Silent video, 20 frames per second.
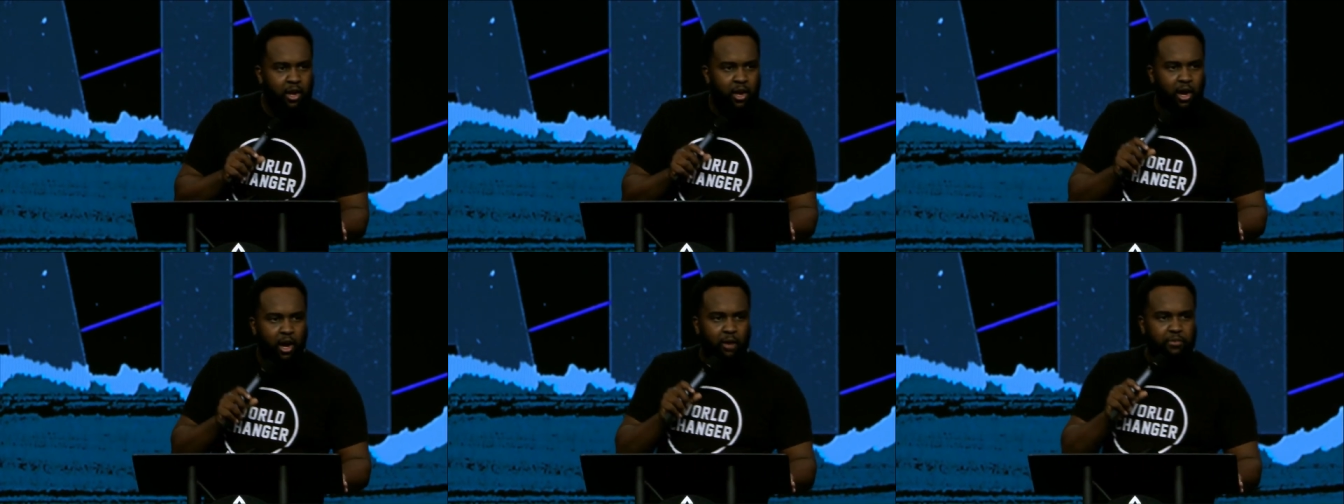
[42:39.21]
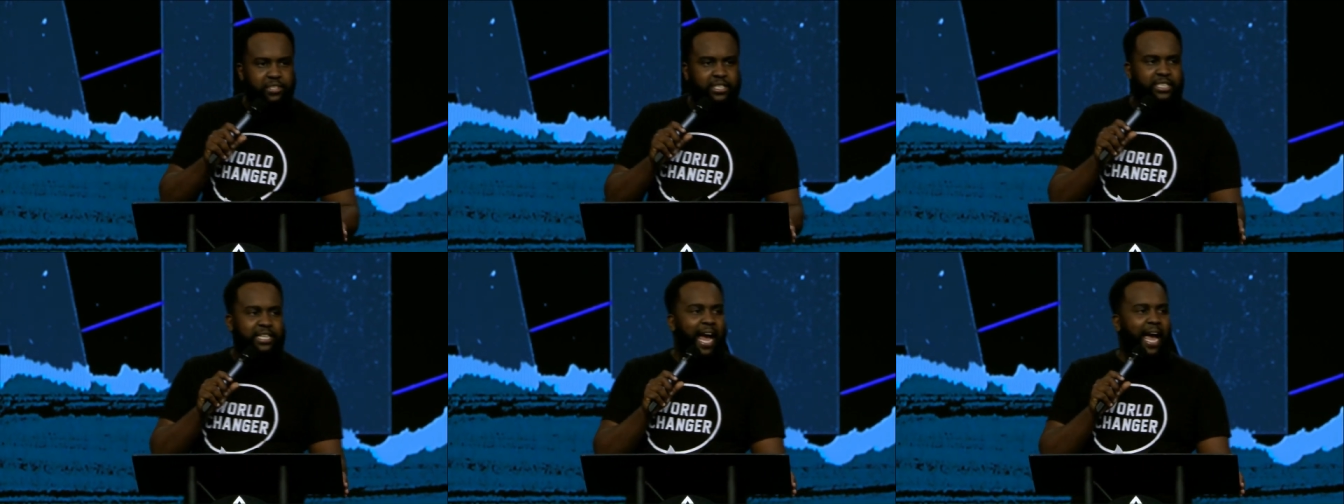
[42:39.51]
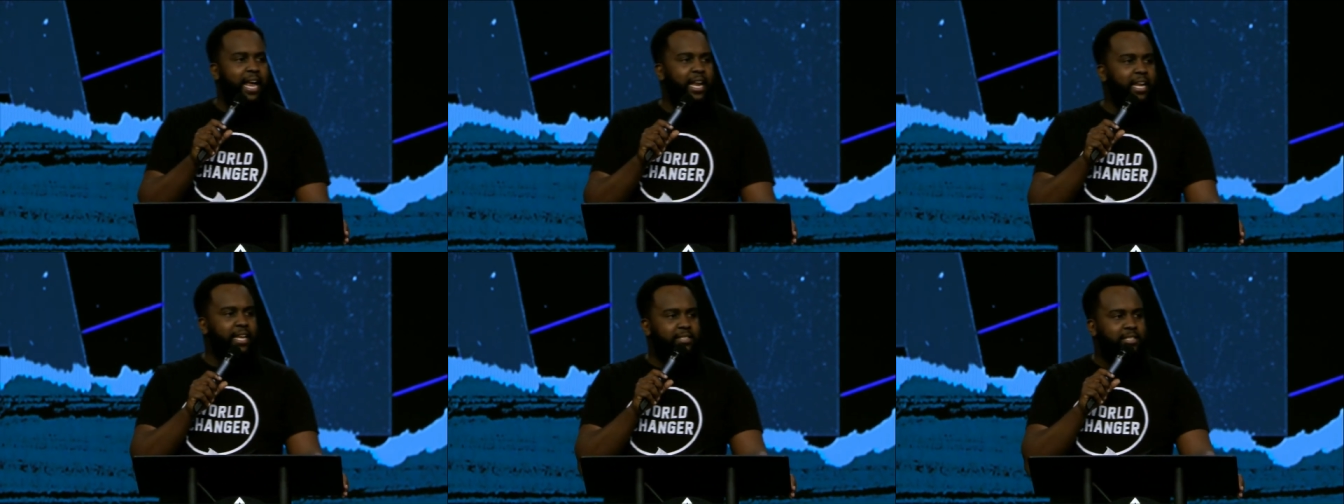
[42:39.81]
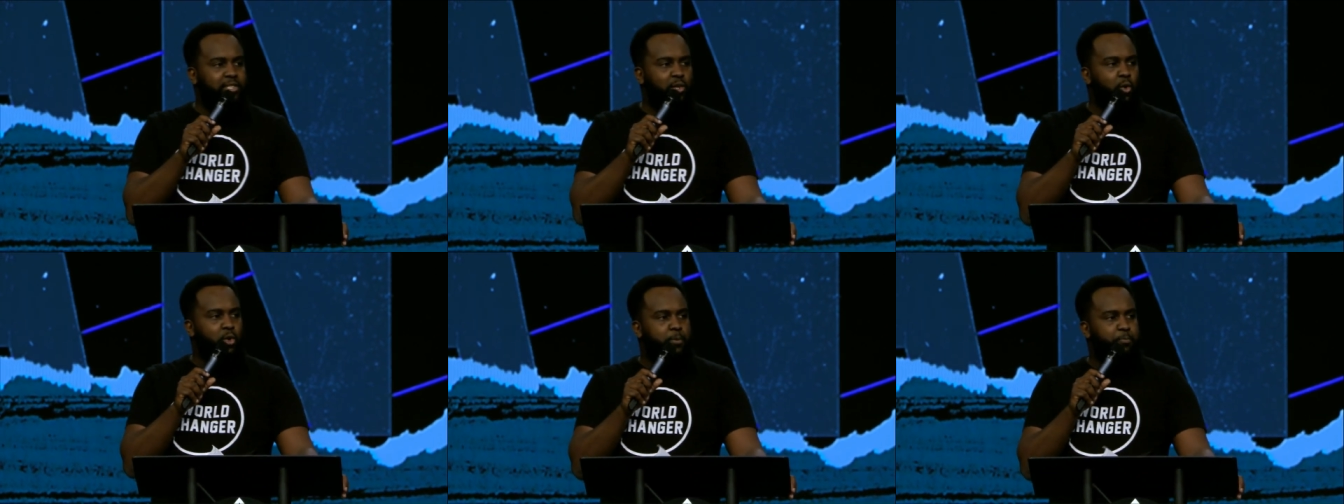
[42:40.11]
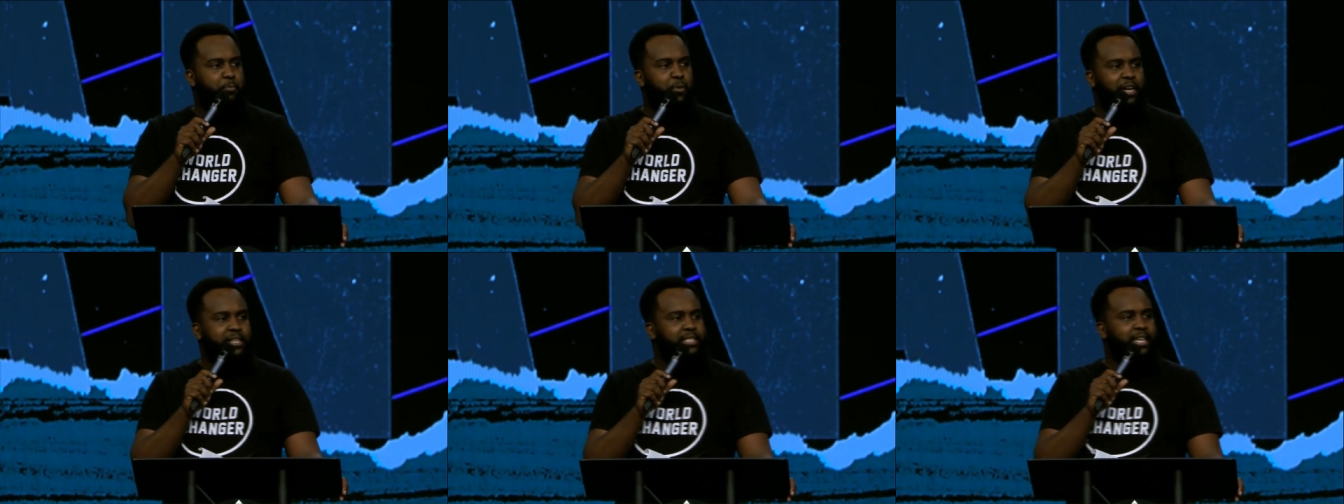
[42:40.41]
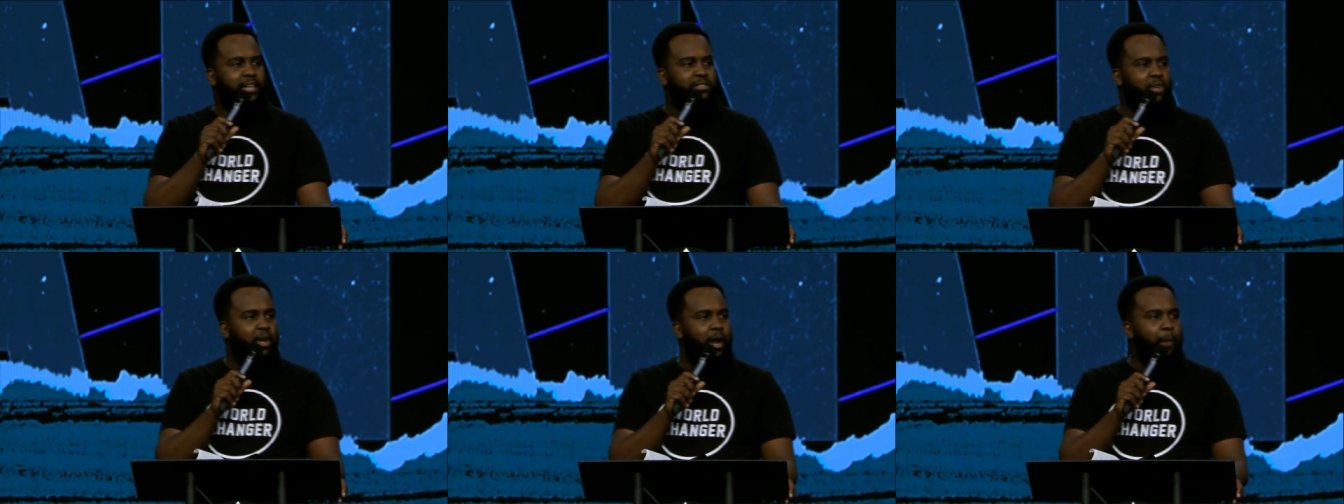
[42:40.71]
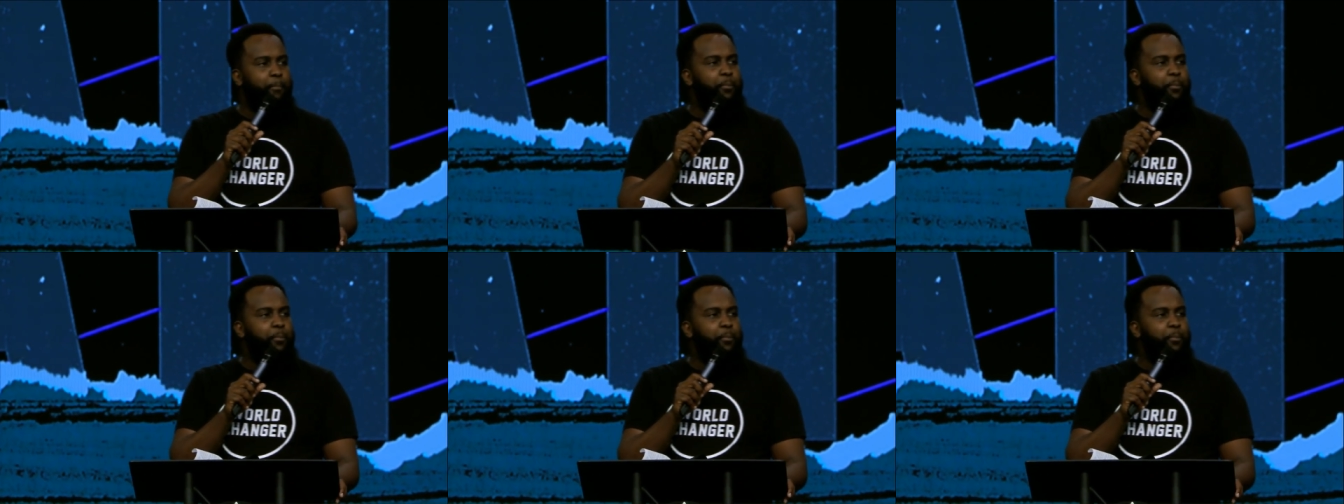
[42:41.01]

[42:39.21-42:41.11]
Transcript: of shiny suit preachers on a